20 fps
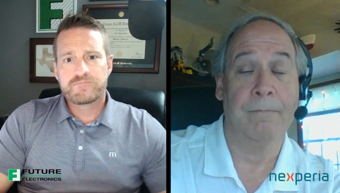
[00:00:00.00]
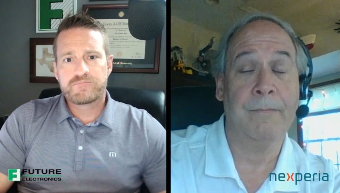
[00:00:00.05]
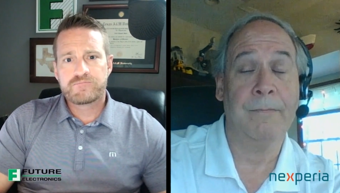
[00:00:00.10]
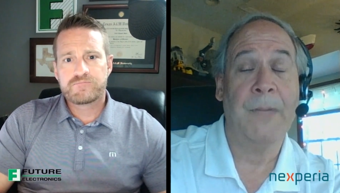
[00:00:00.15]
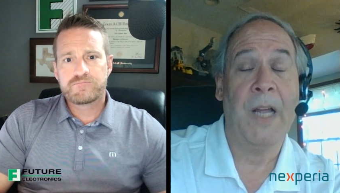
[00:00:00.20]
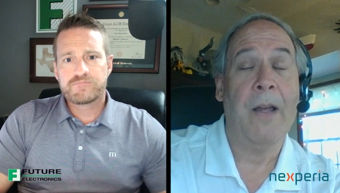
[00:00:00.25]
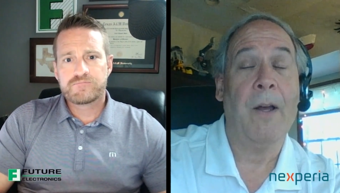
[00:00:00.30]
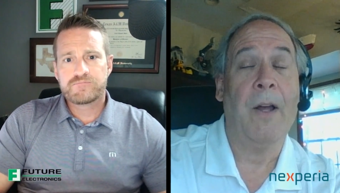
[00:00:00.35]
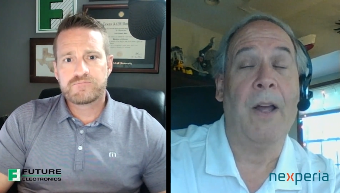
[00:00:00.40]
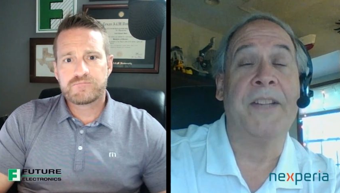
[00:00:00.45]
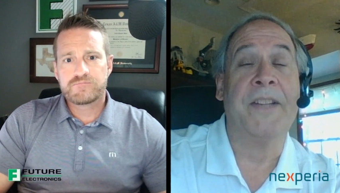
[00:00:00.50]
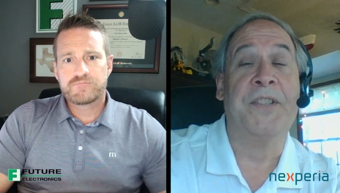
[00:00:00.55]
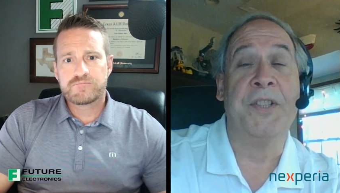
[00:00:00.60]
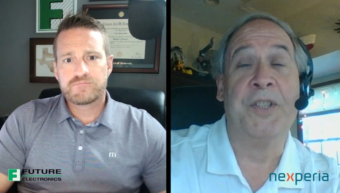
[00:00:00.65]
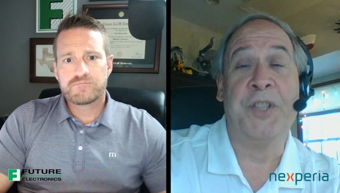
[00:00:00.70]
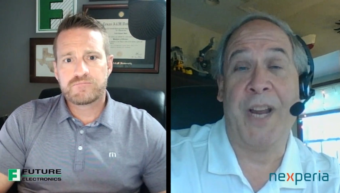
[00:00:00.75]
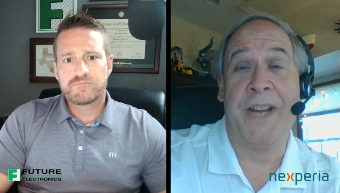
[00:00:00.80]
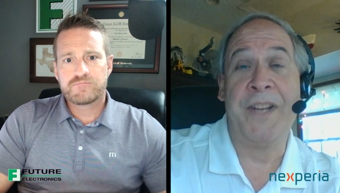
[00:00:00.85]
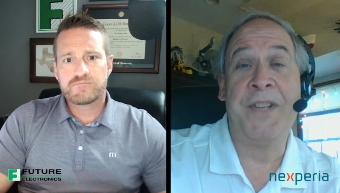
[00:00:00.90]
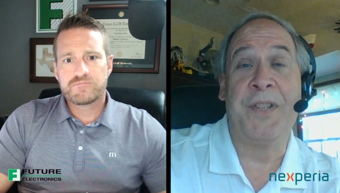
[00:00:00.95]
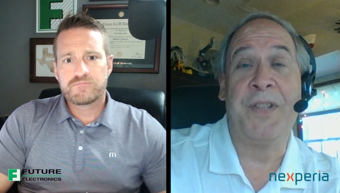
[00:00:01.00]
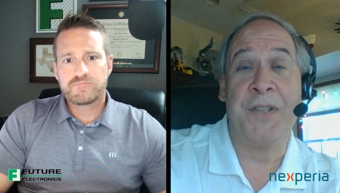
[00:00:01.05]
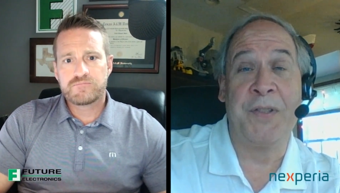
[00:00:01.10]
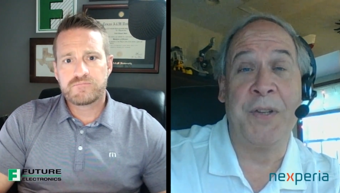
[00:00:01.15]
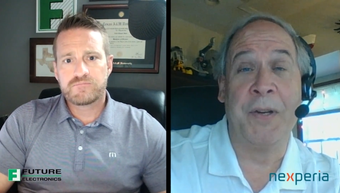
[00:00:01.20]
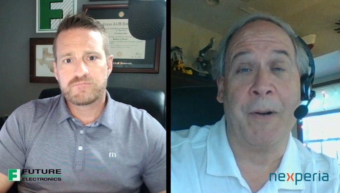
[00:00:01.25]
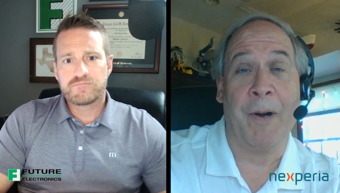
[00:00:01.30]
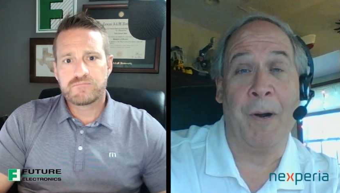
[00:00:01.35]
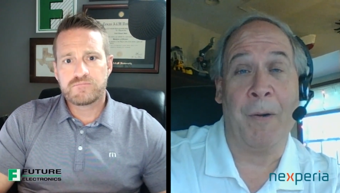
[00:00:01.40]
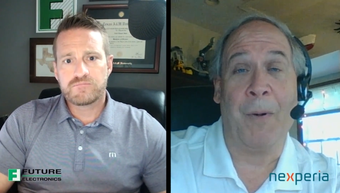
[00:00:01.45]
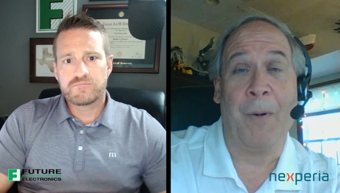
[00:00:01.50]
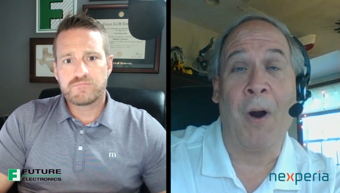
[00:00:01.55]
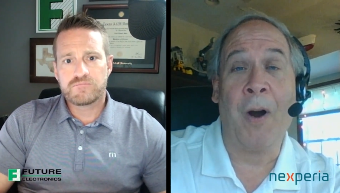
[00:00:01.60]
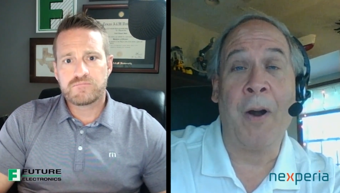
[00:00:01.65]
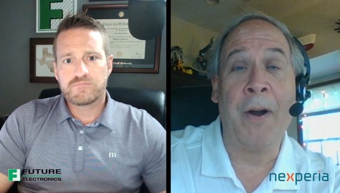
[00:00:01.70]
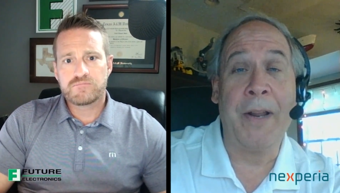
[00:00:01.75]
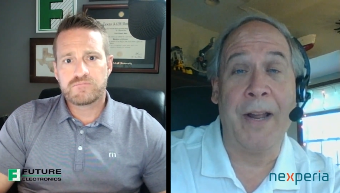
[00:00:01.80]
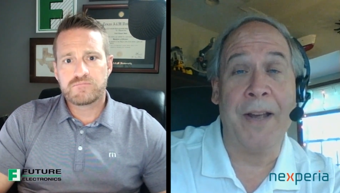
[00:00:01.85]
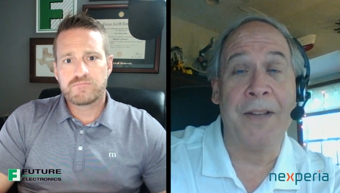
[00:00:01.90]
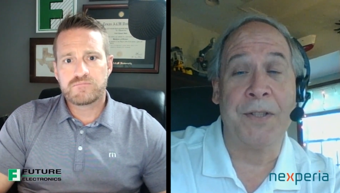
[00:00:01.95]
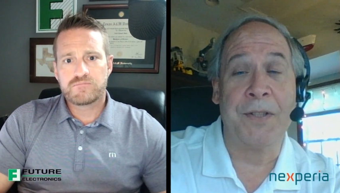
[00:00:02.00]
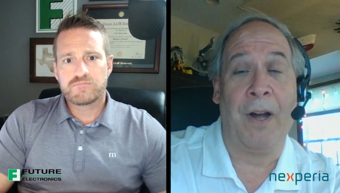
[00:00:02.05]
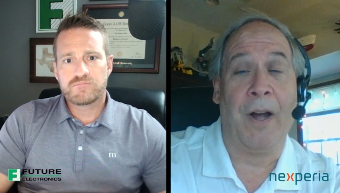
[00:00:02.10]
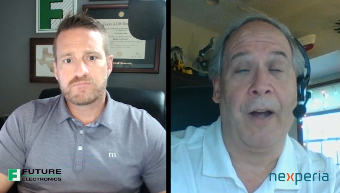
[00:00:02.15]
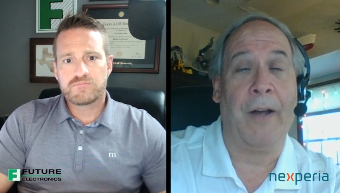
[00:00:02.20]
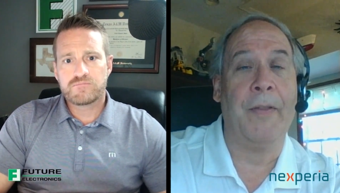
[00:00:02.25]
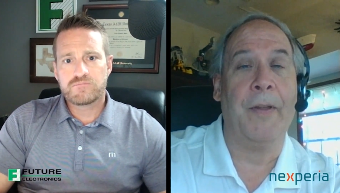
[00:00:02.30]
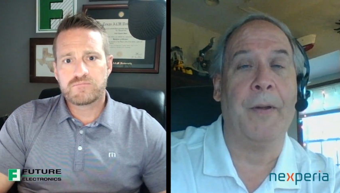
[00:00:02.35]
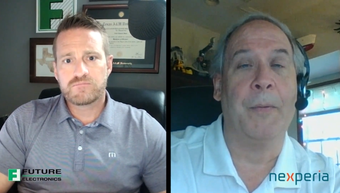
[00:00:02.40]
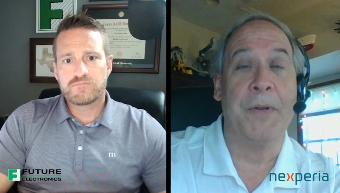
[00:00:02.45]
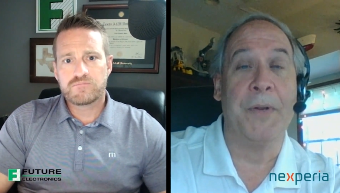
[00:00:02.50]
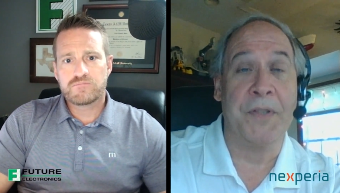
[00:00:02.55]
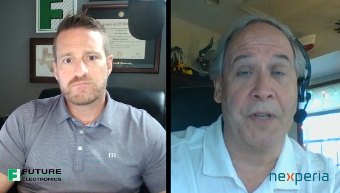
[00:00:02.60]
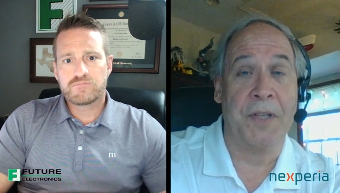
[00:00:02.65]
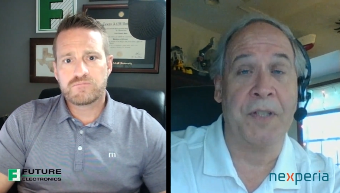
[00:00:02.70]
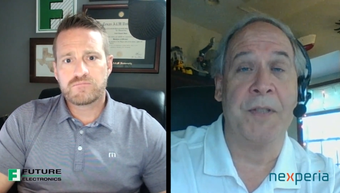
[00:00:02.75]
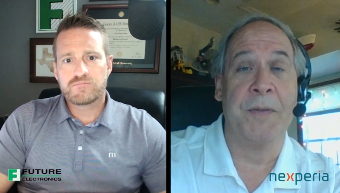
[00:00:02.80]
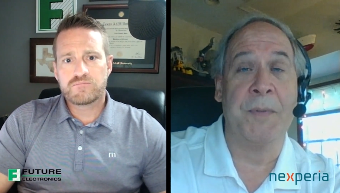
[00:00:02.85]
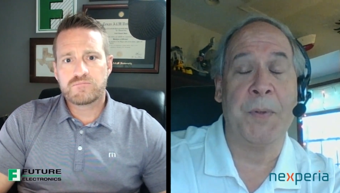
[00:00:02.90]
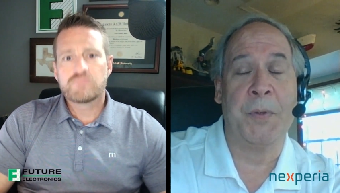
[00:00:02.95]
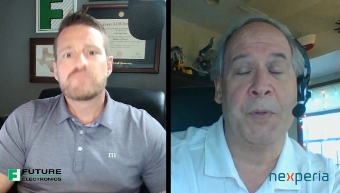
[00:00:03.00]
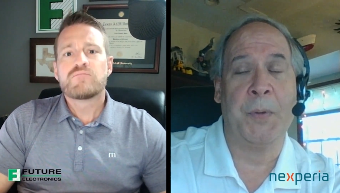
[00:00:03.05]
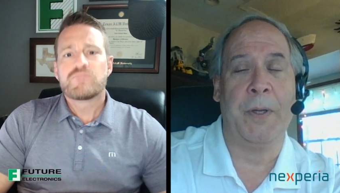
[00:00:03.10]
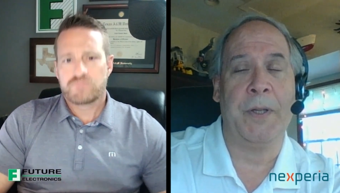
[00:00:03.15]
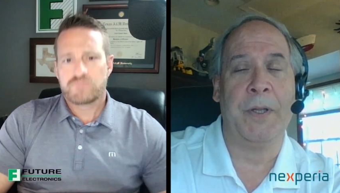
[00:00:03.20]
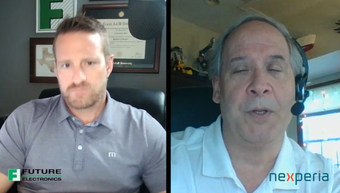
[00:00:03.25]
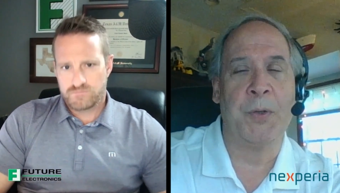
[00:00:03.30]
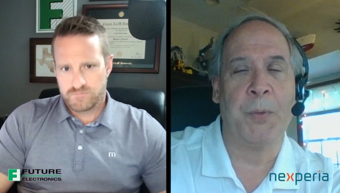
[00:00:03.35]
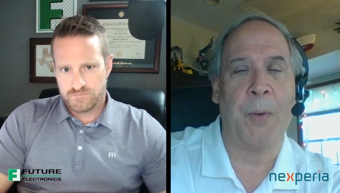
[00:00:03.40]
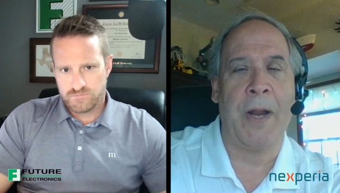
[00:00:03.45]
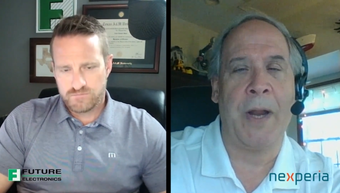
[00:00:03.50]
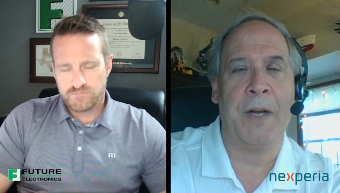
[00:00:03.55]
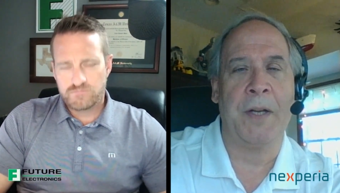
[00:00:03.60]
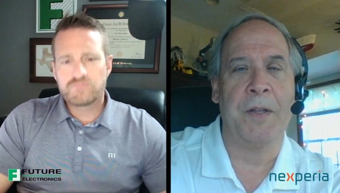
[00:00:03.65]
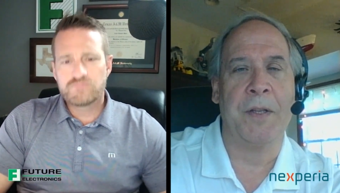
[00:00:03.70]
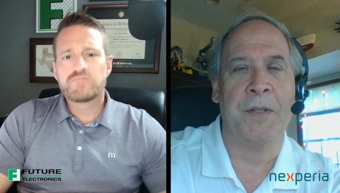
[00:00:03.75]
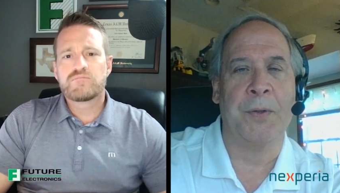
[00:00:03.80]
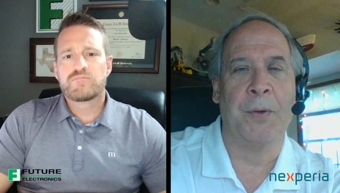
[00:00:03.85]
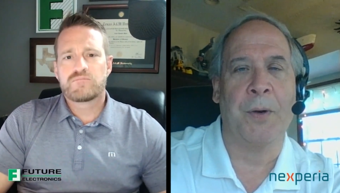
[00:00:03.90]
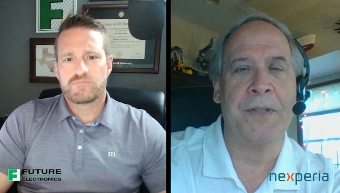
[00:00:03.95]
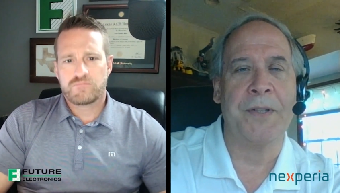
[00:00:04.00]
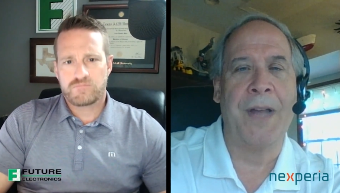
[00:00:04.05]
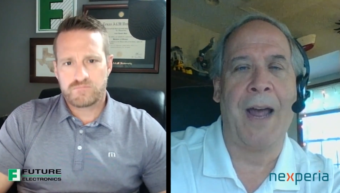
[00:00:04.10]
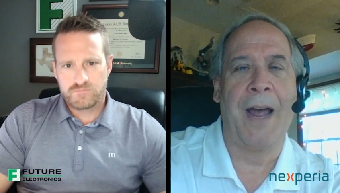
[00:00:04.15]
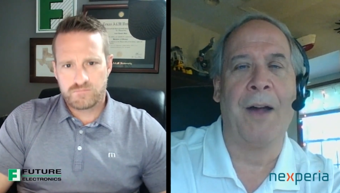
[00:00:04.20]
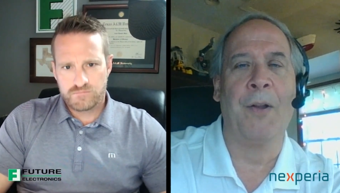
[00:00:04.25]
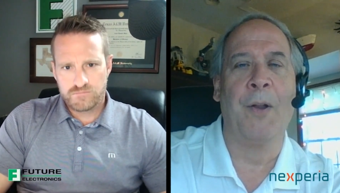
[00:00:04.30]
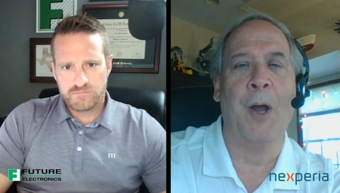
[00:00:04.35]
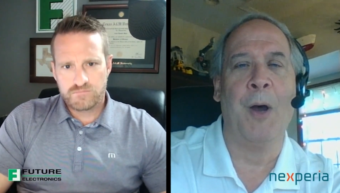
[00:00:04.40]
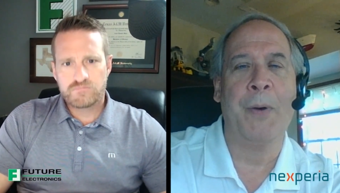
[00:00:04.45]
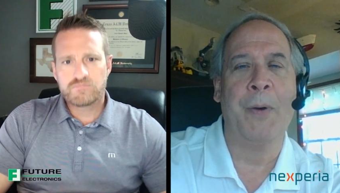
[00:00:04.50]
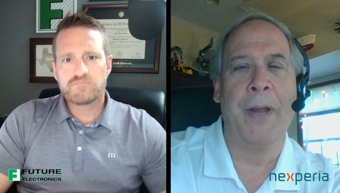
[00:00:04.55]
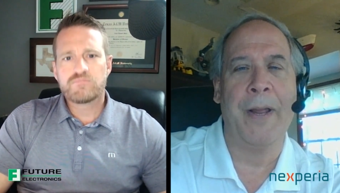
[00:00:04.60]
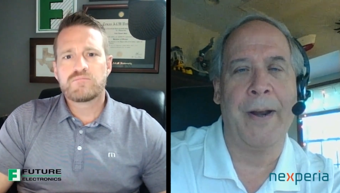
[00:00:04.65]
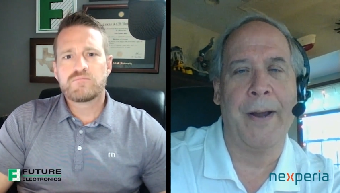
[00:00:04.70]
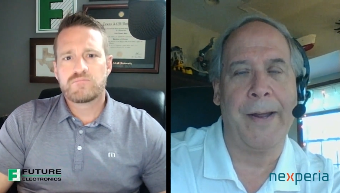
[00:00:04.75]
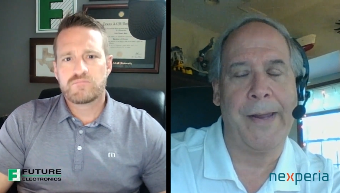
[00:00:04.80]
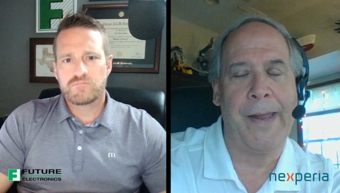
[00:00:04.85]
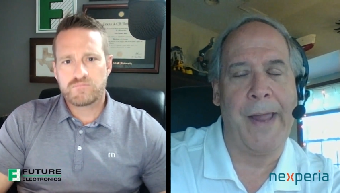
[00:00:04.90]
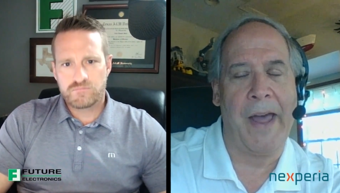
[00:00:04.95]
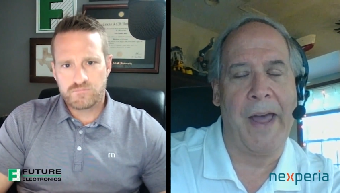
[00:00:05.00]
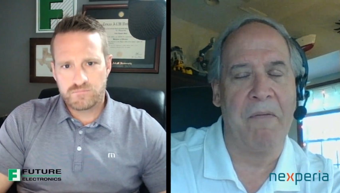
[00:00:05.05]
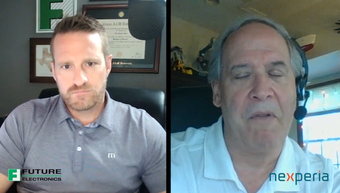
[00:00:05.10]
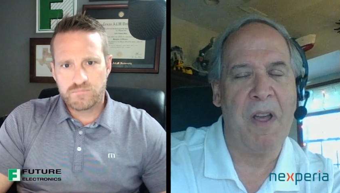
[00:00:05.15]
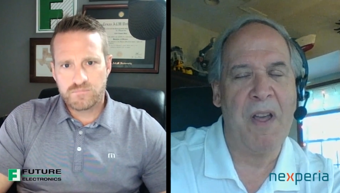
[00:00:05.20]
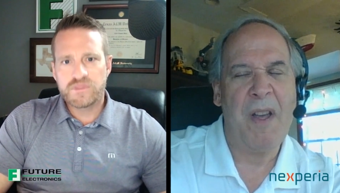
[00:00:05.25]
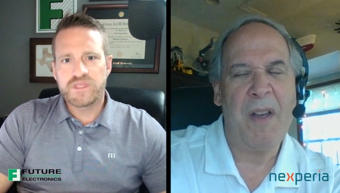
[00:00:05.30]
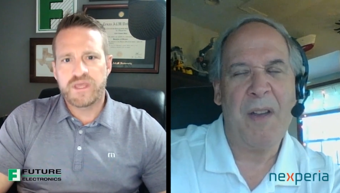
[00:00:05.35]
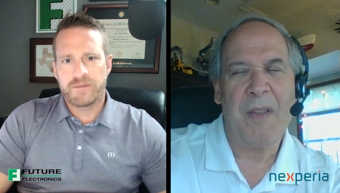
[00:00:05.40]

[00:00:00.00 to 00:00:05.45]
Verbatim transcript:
Speaker 1: Mm-hmm. It's a chase to zero. RDS on, the resistance between the drain and the source, how low can I get?